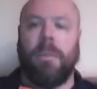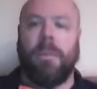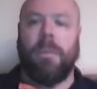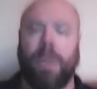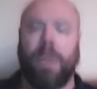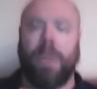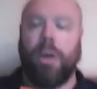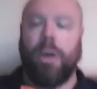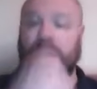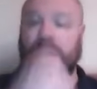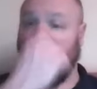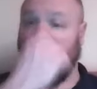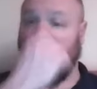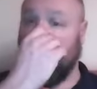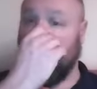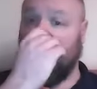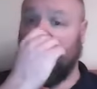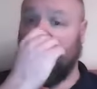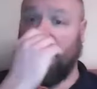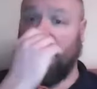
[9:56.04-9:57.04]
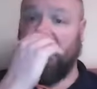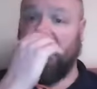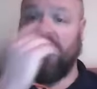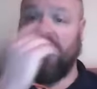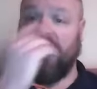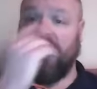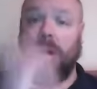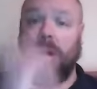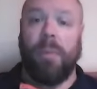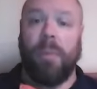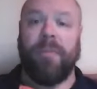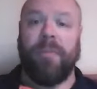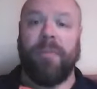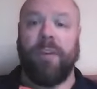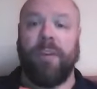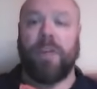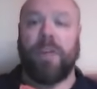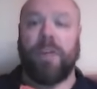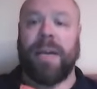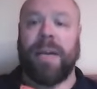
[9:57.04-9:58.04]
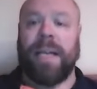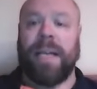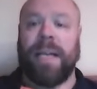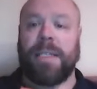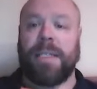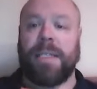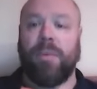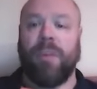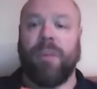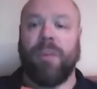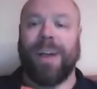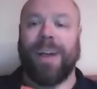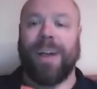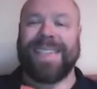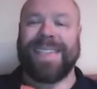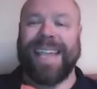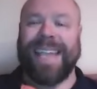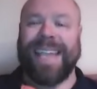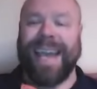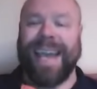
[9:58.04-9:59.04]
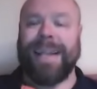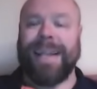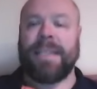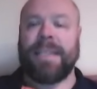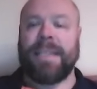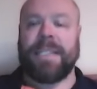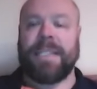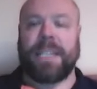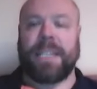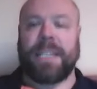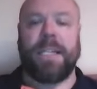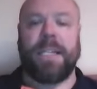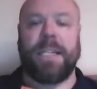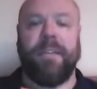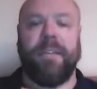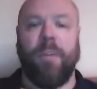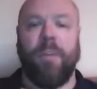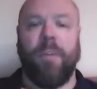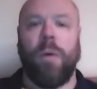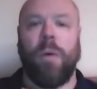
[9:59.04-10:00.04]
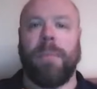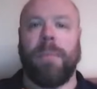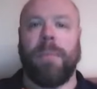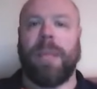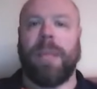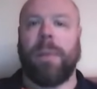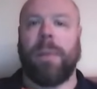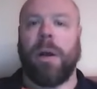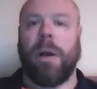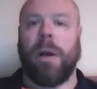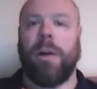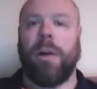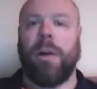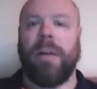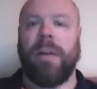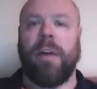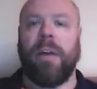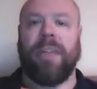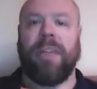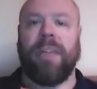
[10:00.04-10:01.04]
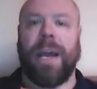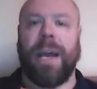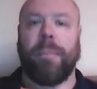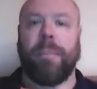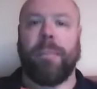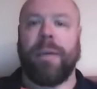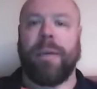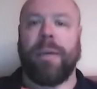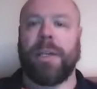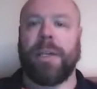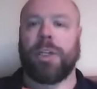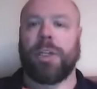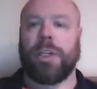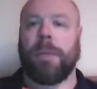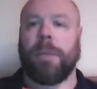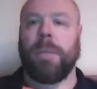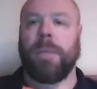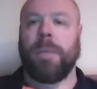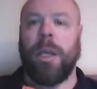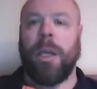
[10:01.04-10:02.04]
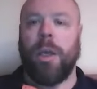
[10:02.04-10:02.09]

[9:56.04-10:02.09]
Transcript: But look at the, what we've got further east. We've got a 1064 millibar area of high pressure.